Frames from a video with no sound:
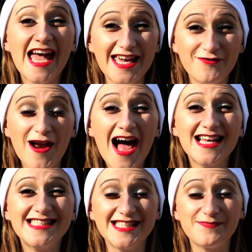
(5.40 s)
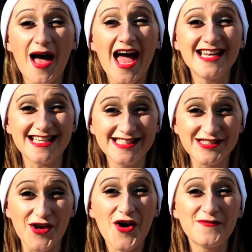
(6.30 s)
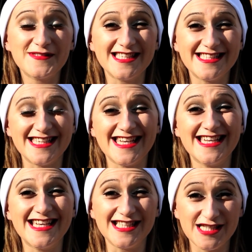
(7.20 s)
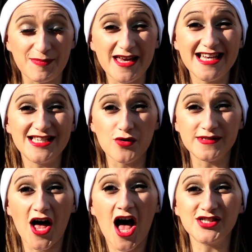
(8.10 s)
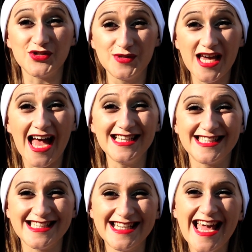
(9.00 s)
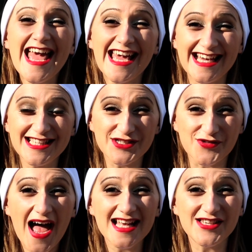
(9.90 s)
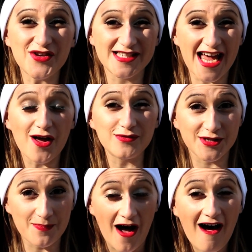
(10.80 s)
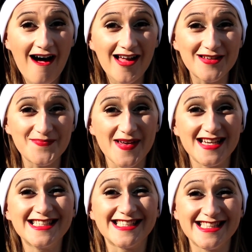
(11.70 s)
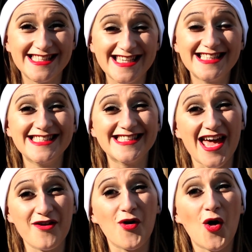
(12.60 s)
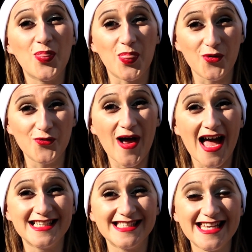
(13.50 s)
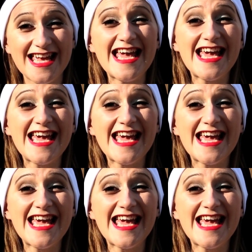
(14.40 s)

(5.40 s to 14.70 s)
He rides his bike and surfs the sea. His speedos are too tight. He strides on down to Parliament and sits there on the right.